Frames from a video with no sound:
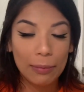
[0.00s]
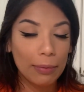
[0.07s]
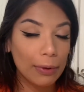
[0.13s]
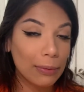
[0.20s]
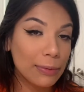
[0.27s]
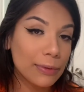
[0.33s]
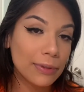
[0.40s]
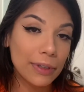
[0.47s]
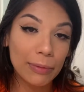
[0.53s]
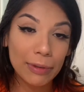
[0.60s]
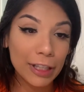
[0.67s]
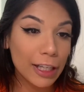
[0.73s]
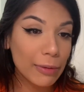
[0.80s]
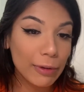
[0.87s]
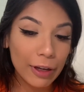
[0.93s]
I'm
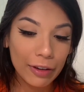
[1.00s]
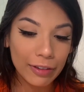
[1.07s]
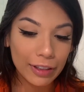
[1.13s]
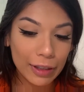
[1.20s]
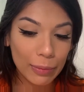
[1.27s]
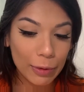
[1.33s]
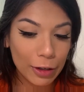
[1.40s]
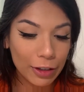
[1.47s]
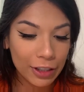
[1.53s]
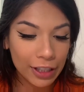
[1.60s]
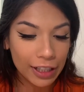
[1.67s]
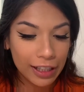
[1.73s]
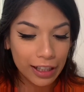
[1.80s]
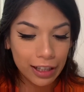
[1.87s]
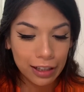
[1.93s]
gonna keep going. I'm
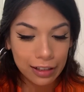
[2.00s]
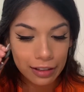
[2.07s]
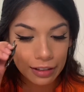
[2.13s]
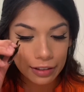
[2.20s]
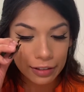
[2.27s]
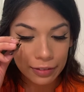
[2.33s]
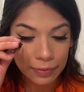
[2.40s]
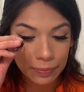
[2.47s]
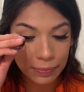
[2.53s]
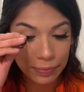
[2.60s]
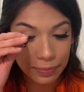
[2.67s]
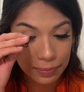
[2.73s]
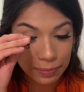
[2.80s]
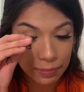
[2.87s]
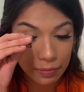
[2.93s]
already like,
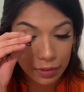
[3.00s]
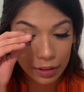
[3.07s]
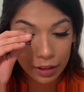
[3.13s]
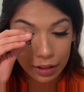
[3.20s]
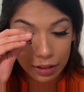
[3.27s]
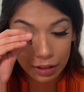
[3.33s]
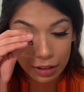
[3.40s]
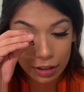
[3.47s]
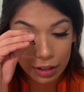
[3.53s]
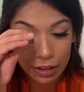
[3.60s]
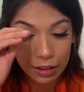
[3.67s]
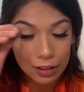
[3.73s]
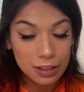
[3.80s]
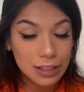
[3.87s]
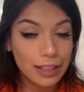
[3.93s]

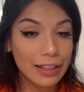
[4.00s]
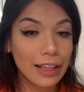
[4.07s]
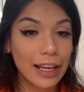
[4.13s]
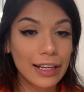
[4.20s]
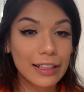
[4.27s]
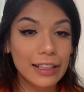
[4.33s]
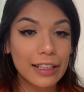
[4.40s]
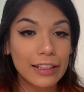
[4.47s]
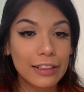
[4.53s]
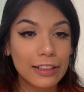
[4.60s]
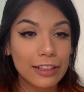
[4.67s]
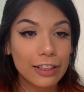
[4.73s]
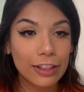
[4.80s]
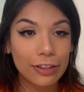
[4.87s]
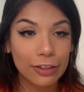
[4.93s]
this is the light at the end of
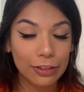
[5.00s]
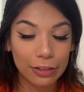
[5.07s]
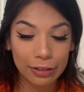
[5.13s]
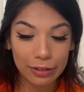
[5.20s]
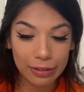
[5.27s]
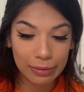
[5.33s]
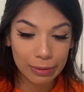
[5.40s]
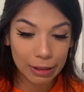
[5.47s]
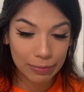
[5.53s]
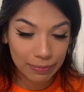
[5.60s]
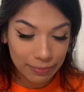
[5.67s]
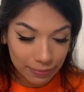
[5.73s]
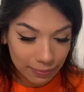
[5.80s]
the tunnel, you know what I mean?